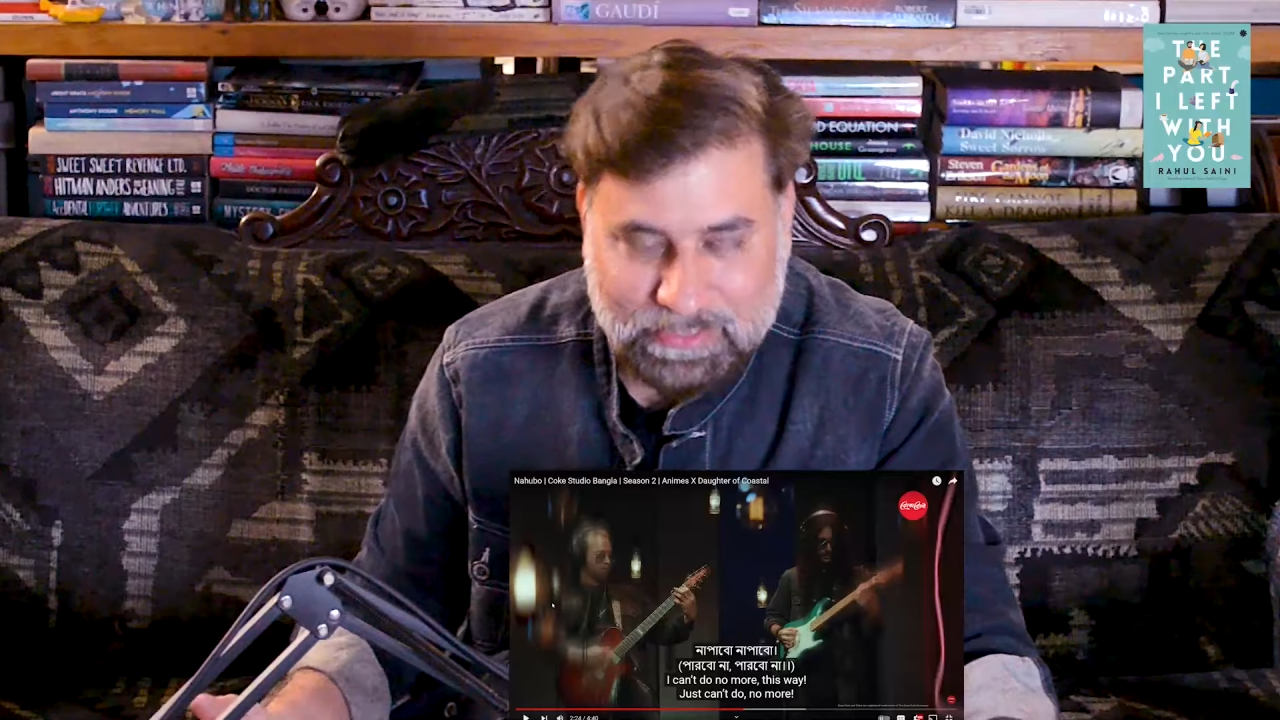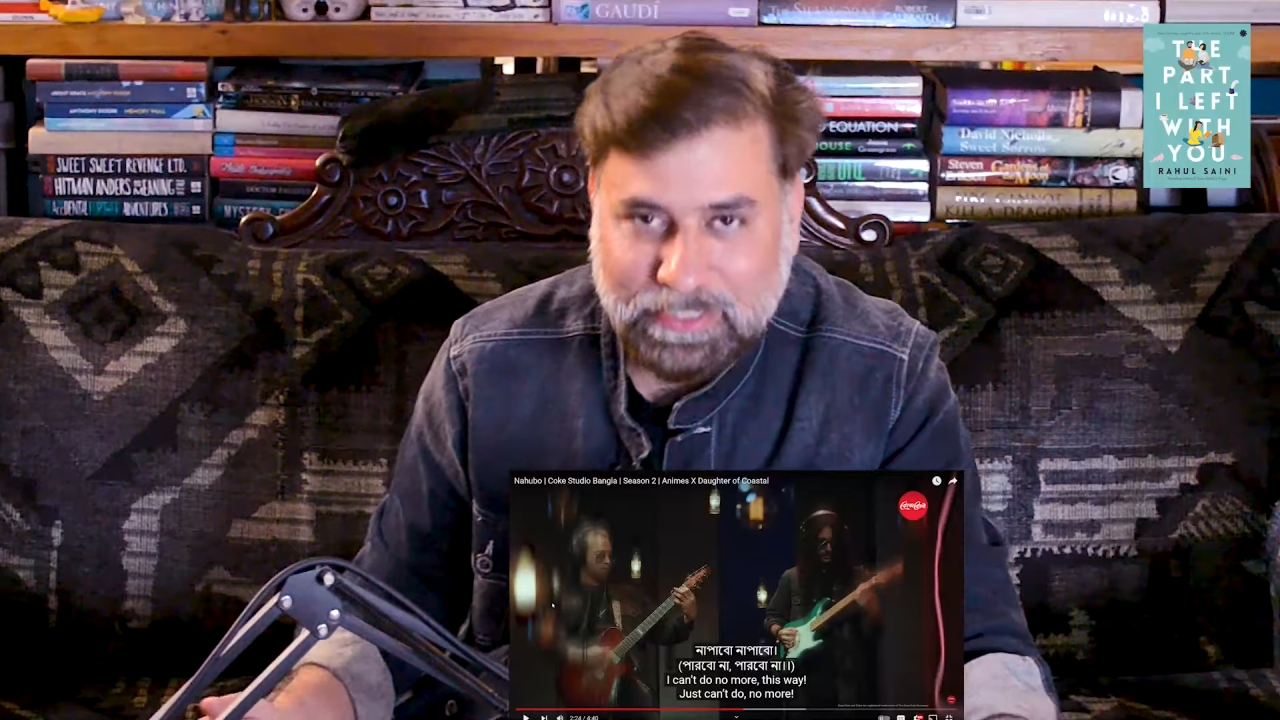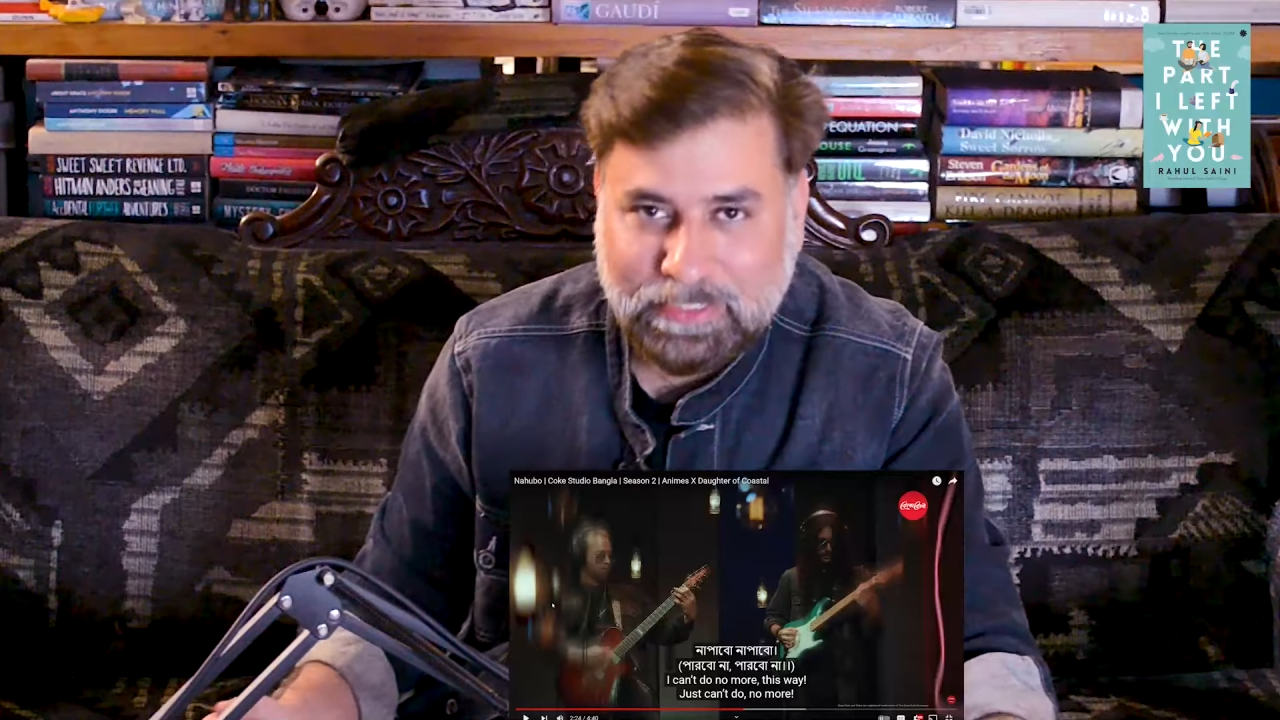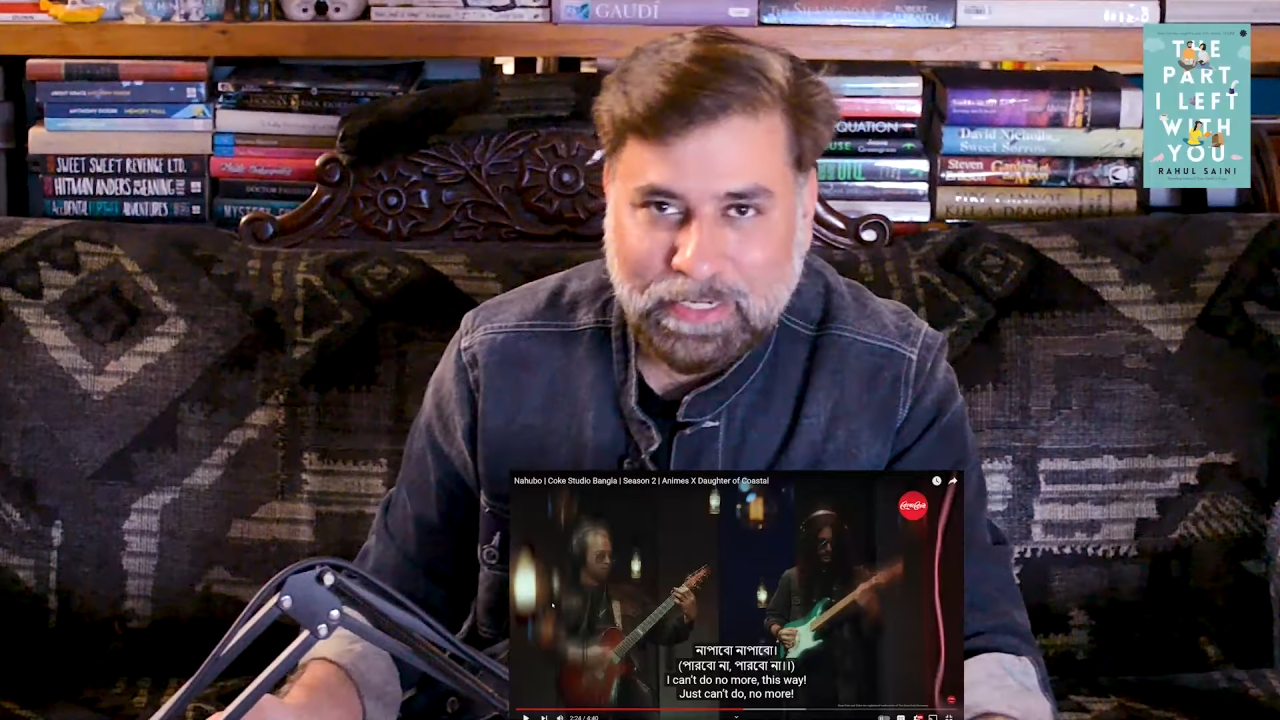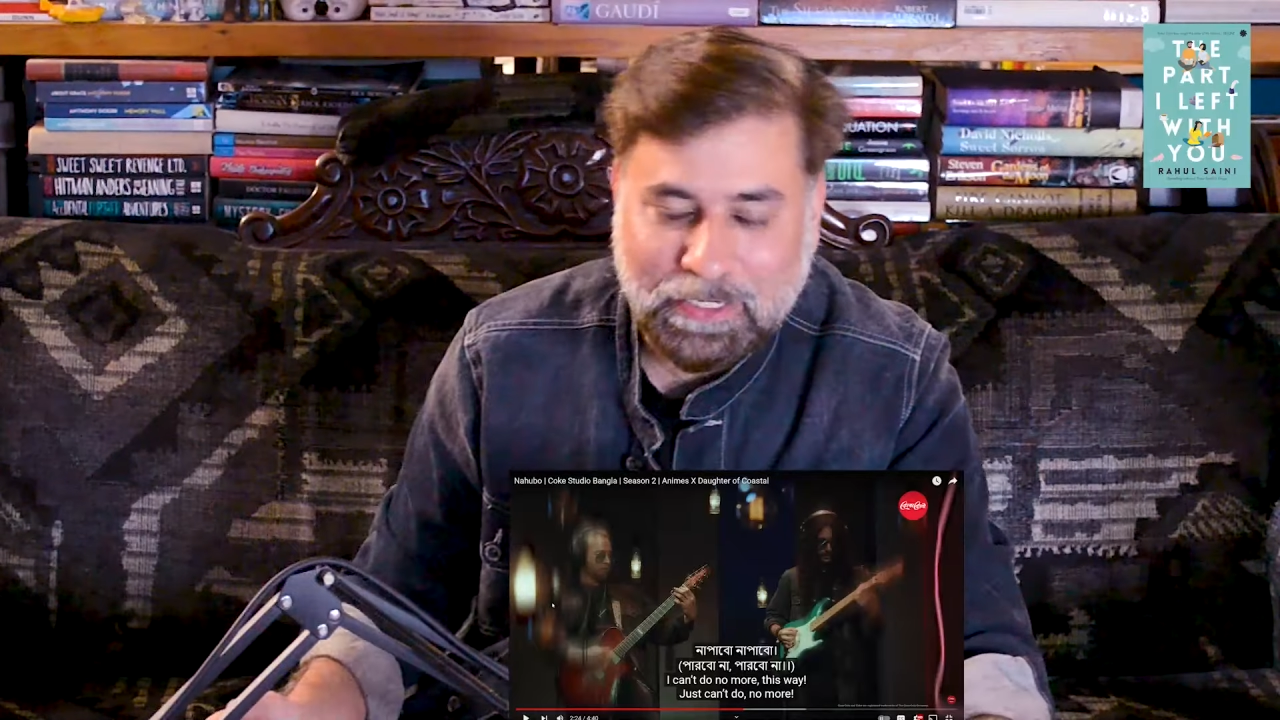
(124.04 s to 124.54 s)

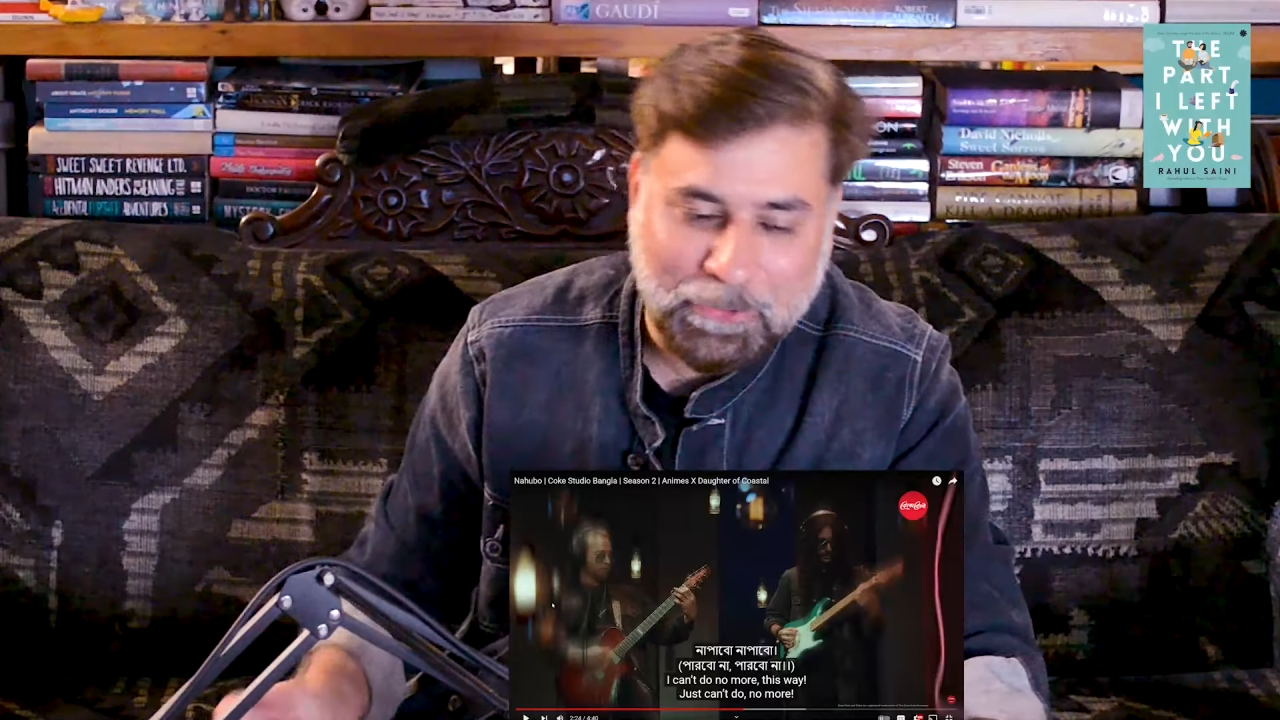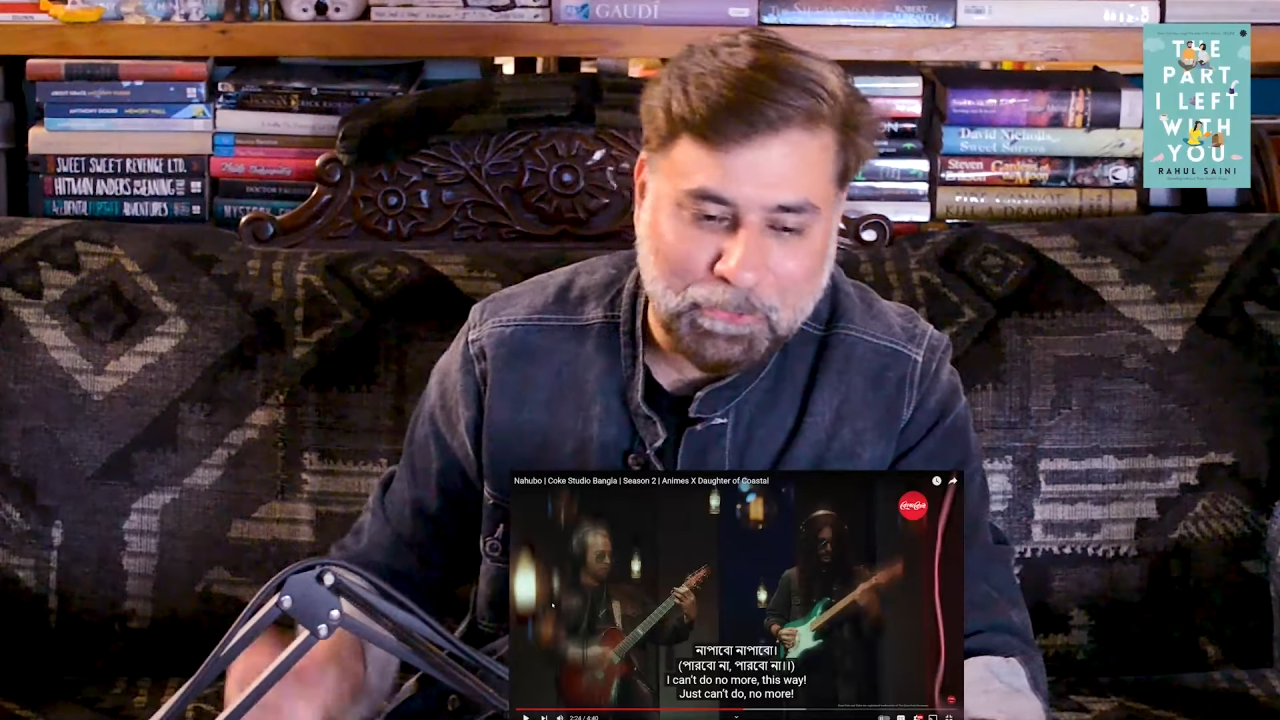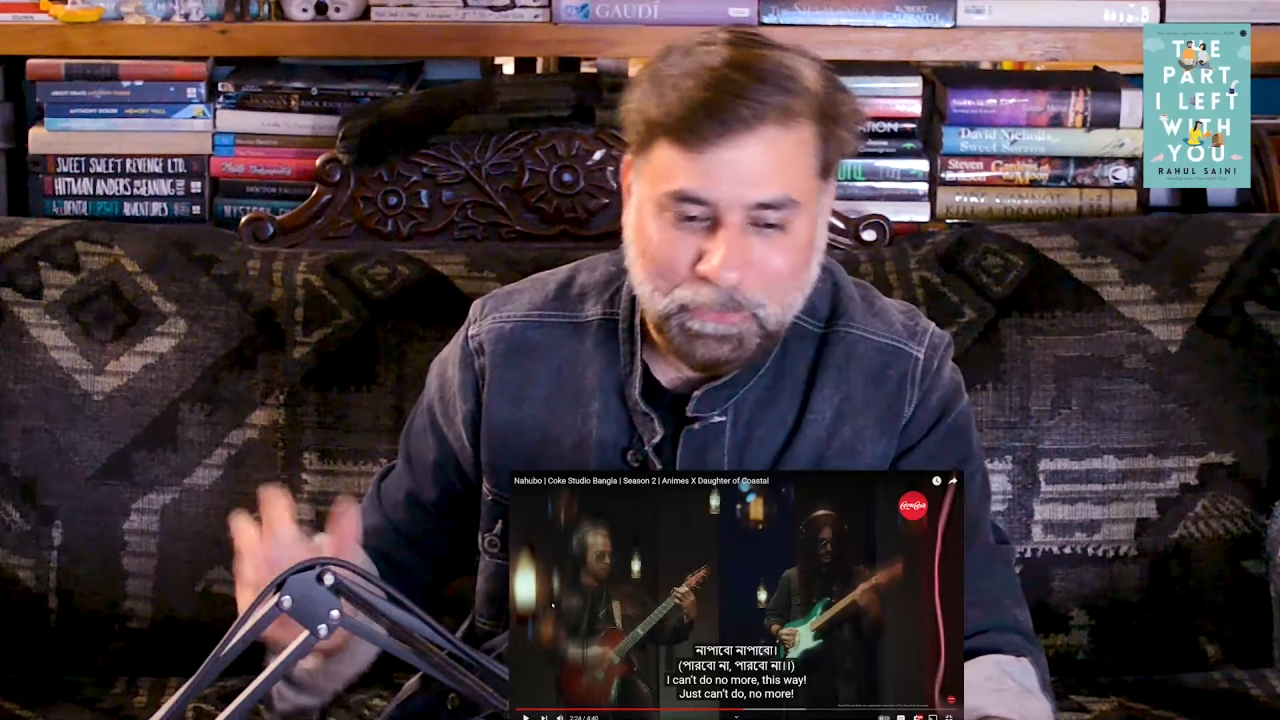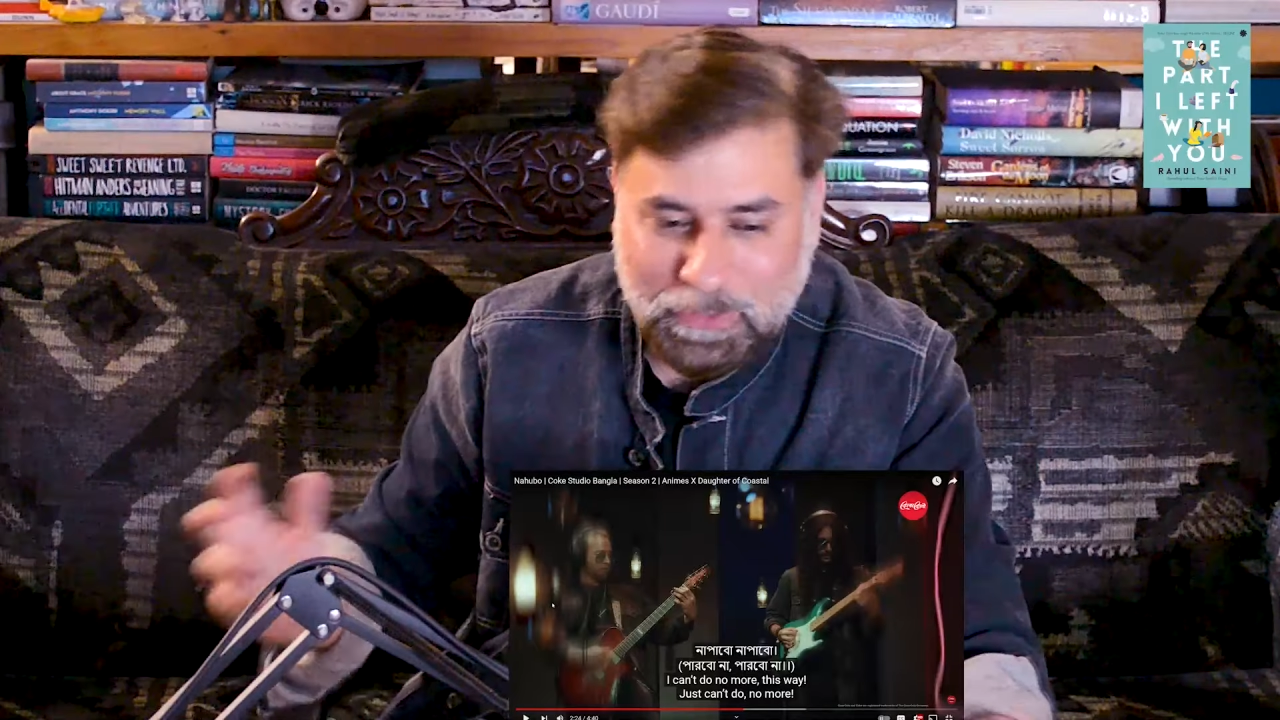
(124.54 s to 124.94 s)
say that, you know,